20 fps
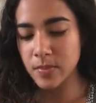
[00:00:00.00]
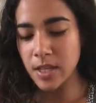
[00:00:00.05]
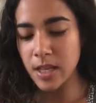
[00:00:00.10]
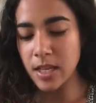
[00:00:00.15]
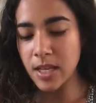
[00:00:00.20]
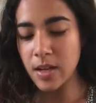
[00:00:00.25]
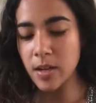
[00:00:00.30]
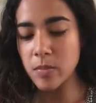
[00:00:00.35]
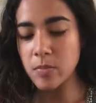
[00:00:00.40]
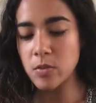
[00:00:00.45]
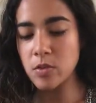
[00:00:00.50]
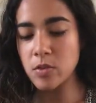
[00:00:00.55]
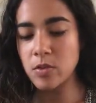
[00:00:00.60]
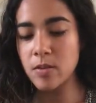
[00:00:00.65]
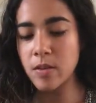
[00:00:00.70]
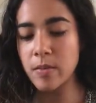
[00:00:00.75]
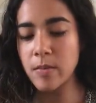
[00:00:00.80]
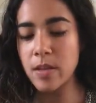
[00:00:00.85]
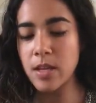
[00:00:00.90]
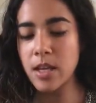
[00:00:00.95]
and now I'm
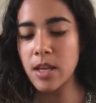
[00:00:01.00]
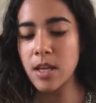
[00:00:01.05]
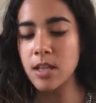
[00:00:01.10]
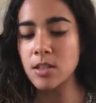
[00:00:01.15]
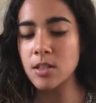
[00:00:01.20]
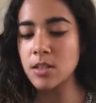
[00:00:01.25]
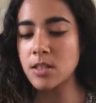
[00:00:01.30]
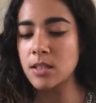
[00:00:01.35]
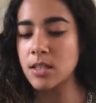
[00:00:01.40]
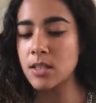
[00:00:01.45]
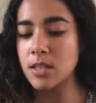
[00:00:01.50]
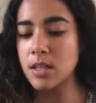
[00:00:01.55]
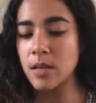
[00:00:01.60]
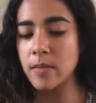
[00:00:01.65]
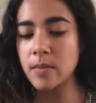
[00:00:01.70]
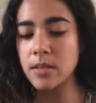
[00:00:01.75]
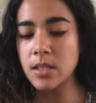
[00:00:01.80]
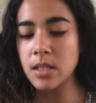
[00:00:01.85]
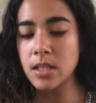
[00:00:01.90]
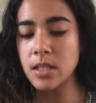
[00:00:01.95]
trimming it just the same
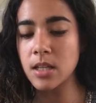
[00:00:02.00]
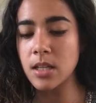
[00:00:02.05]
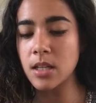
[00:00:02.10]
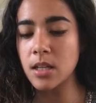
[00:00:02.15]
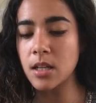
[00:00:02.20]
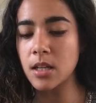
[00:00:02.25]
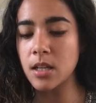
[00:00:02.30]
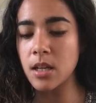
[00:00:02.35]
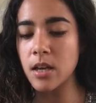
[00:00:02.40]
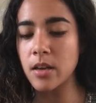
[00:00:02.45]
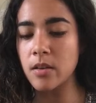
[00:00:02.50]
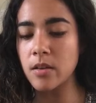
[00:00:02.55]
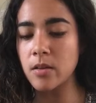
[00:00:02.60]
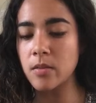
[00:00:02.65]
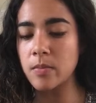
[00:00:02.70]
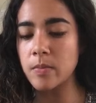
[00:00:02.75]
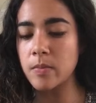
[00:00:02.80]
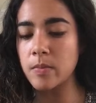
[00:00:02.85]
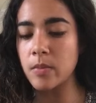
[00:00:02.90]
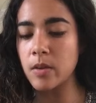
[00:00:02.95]
as I did on the other
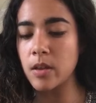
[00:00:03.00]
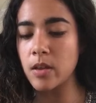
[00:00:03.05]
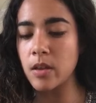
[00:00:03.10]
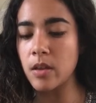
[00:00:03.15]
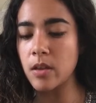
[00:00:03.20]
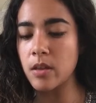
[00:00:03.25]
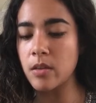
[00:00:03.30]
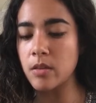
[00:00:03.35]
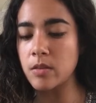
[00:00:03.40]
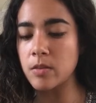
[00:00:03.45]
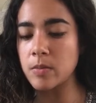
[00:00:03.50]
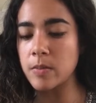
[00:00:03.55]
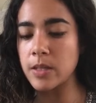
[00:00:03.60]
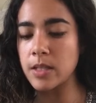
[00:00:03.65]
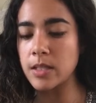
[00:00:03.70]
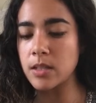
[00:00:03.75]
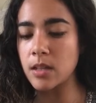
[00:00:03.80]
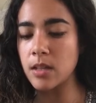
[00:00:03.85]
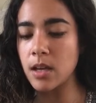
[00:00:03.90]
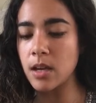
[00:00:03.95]

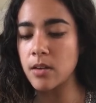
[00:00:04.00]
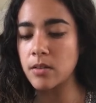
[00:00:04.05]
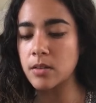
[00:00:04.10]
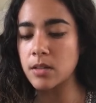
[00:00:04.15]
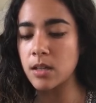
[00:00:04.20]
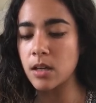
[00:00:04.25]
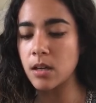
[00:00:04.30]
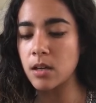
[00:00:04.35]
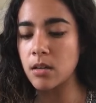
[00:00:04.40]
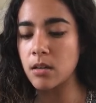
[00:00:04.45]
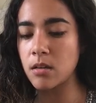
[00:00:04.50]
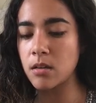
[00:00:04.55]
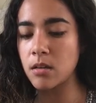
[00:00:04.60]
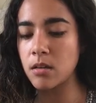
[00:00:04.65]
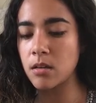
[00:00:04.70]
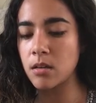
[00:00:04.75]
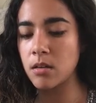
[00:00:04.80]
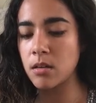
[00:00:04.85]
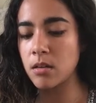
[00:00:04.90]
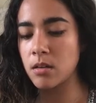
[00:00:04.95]
piece on the outside.
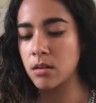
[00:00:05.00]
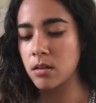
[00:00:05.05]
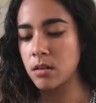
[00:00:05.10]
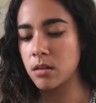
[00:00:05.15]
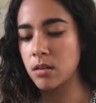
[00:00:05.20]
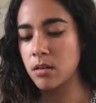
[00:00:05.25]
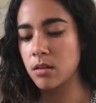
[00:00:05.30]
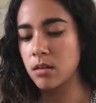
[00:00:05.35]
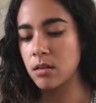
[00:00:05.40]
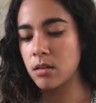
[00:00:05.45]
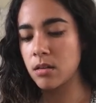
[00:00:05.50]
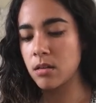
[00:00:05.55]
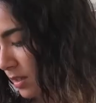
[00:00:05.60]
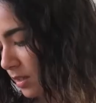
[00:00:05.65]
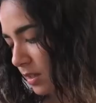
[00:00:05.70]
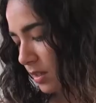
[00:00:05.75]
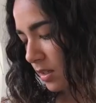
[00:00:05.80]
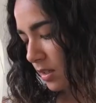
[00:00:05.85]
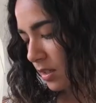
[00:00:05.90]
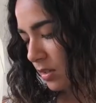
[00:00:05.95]

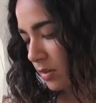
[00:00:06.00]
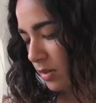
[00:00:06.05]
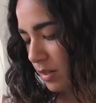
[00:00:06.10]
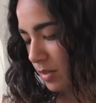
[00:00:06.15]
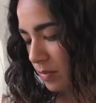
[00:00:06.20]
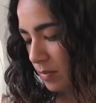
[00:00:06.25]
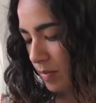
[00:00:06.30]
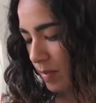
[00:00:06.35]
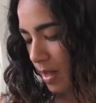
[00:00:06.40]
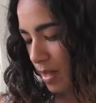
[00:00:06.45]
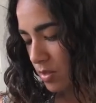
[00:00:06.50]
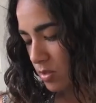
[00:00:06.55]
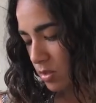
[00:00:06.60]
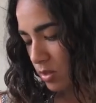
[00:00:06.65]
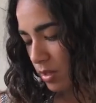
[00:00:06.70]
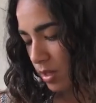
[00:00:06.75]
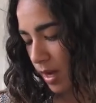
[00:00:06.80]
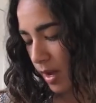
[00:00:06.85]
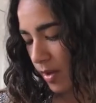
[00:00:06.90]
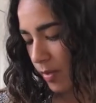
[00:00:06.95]
You could
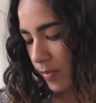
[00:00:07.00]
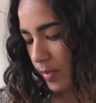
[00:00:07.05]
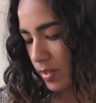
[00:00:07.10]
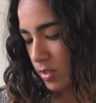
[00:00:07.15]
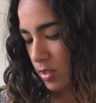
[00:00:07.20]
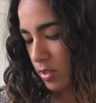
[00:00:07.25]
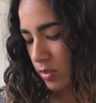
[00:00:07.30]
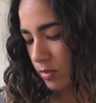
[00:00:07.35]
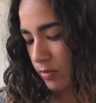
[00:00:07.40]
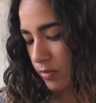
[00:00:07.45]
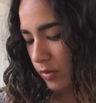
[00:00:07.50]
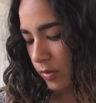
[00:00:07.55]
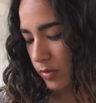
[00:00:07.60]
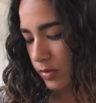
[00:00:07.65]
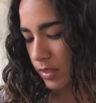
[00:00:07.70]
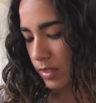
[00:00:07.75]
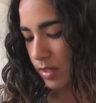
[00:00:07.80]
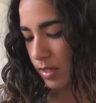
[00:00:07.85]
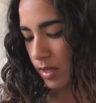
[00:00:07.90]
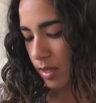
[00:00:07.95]
measure how much you're
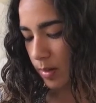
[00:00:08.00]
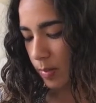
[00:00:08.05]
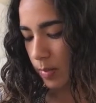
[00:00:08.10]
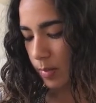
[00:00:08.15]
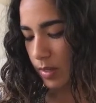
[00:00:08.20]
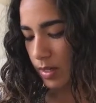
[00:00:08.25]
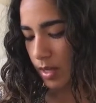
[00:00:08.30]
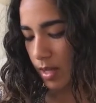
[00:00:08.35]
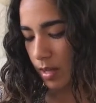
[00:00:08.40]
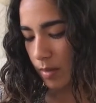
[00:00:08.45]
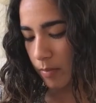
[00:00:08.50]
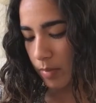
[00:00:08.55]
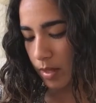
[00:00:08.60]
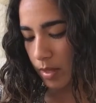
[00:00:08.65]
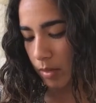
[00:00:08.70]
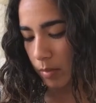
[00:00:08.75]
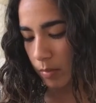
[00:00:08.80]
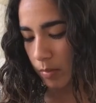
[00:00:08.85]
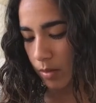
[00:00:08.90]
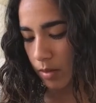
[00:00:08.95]
folding up and
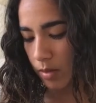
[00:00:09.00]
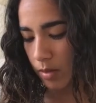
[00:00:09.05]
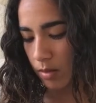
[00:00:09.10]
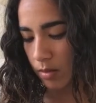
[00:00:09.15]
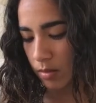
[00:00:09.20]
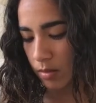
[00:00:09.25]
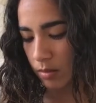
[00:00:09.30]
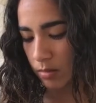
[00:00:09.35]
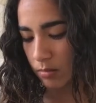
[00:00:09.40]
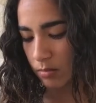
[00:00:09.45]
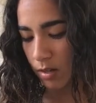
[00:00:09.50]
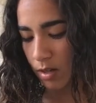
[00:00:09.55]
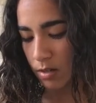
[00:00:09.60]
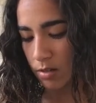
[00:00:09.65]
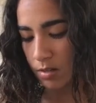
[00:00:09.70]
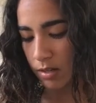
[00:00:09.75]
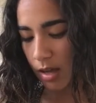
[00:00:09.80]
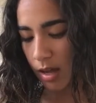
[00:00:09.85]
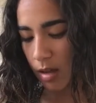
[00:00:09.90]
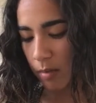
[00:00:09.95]
hemming, but I
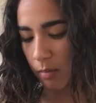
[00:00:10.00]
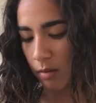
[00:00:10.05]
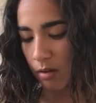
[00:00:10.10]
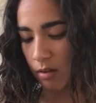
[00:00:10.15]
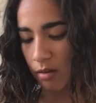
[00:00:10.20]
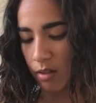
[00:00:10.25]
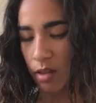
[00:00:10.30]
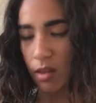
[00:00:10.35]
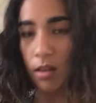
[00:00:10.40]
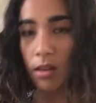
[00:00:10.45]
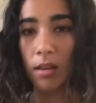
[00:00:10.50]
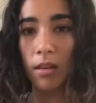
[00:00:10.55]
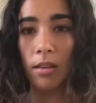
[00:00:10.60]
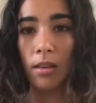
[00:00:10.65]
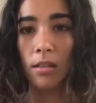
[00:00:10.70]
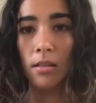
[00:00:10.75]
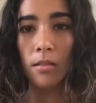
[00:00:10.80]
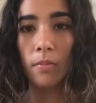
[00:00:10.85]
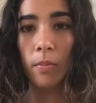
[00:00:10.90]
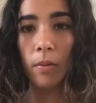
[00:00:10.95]
just eyeball it at
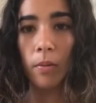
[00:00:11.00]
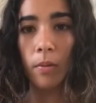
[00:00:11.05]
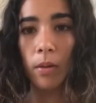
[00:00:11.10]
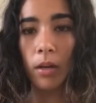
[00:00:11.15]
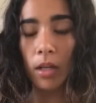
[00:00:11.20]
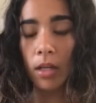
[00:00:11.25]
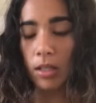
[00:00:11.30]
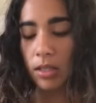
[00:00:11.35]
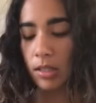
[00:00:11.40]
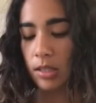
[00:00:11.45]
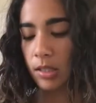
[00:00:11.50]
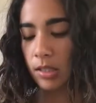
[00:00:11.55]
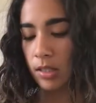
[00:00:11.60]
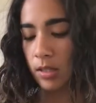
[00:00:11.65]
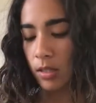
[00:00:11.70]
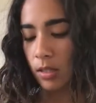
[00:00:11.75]
this point.